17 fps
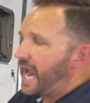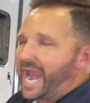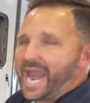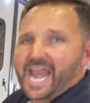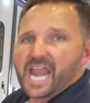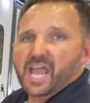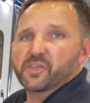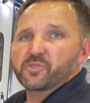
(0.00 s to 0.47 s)

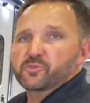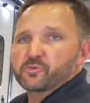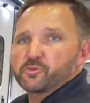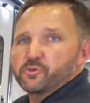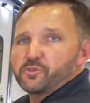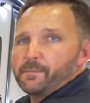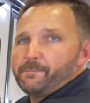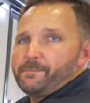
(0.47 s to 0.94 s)
and
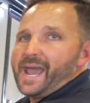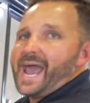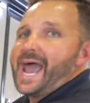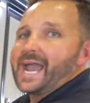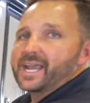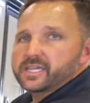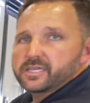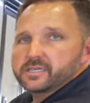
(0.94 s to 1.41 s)
through the
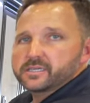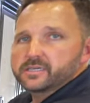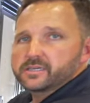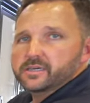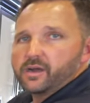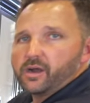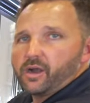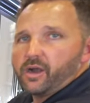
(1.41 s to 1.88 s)
back,
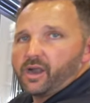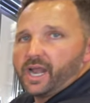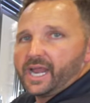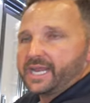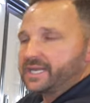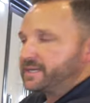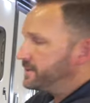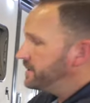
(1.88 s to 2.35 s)
all
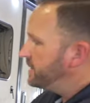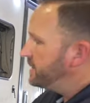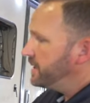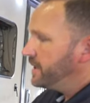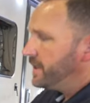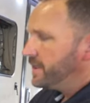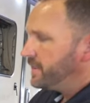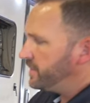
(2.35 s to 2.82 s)
right?
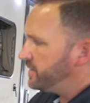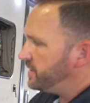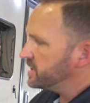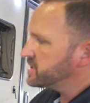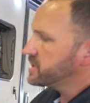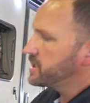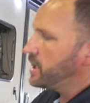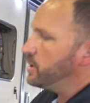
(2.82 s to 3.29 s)

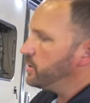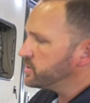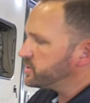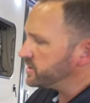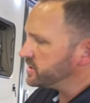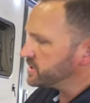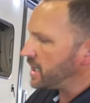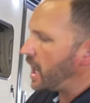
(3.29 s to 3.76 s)
This
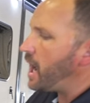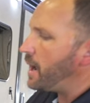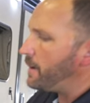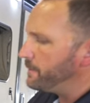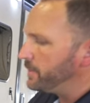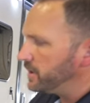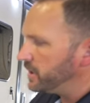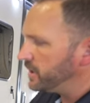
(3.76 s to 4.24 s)
coach is
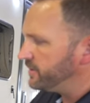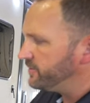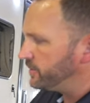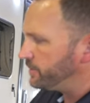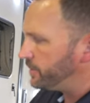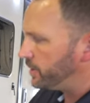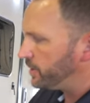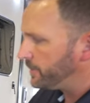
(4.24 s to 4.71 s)

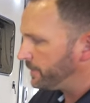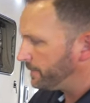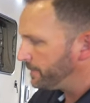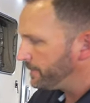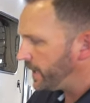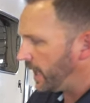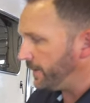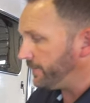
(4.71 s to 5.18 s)
unbelievable.
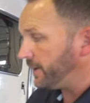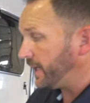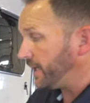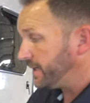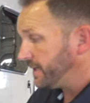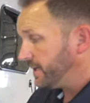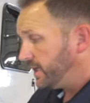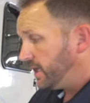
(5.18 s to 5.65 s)
I
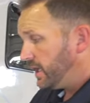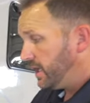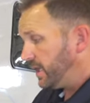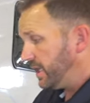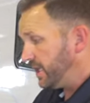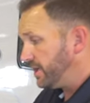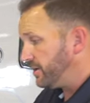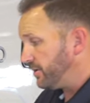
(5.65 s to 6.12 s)
mean,
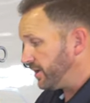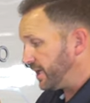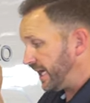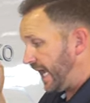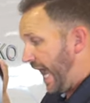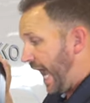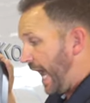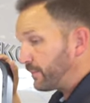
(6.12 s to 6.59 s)

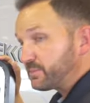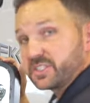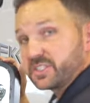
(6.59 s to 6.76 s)
literally, I'm